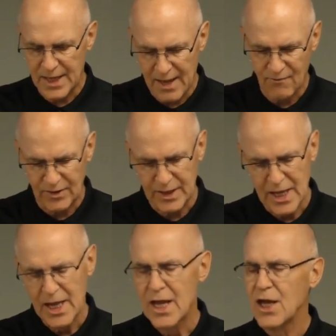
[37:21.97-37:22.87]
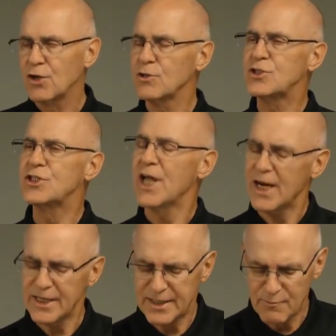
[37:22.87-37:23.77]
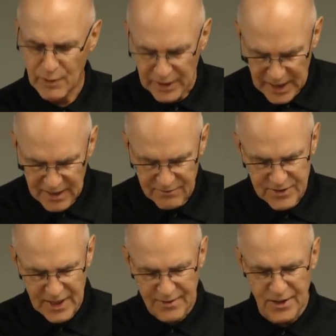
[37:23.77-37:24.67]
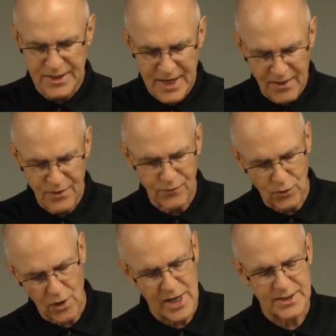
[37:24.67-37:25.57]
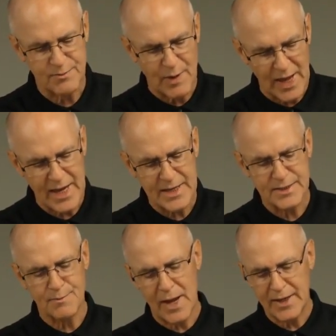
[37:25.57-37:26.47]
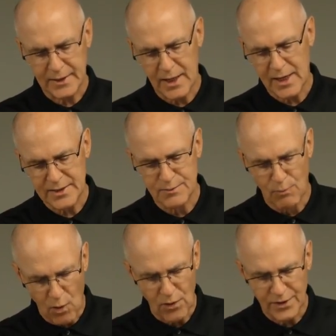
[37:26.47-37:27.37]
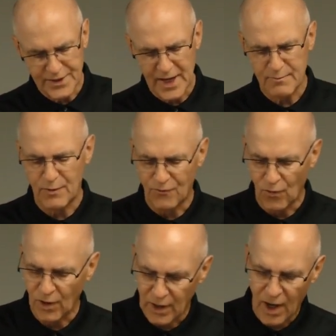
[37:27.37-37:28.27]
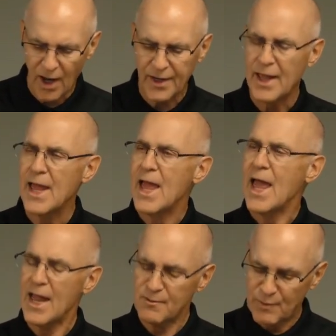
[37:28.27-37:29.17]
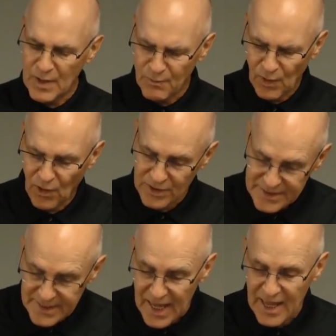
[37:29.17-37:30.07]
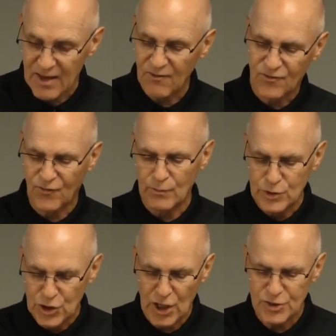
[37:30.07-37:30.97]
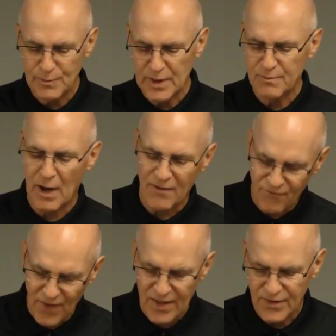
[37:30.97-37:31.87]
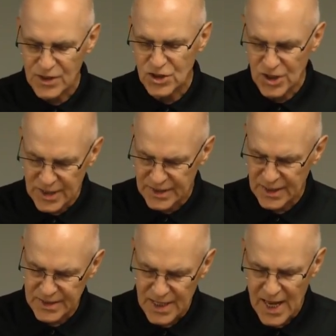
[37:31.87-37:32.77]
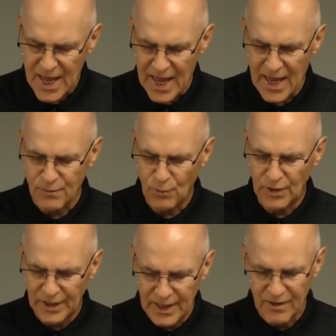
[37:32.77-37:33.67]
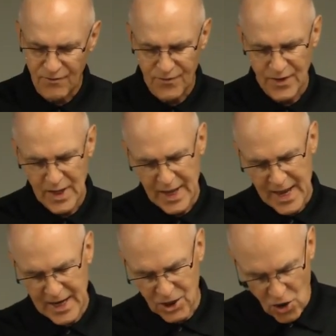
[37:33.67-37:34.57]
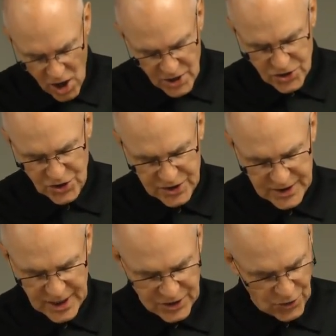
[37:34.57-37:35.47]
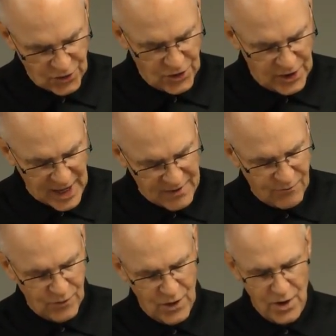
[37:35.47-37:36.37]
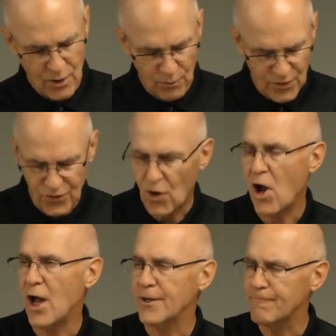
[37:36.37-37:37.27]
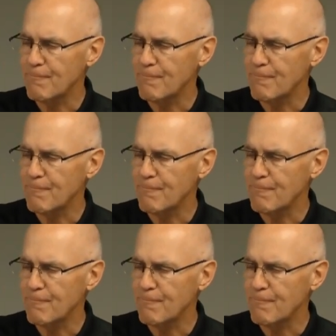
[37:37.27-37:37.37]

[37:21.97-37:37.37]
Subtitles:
to heaven. Christianity believes that the death of Christ pays mankind's moral debt before God, and people are saved from judgment by faith in Jesus and will live a conscious eternal life with God.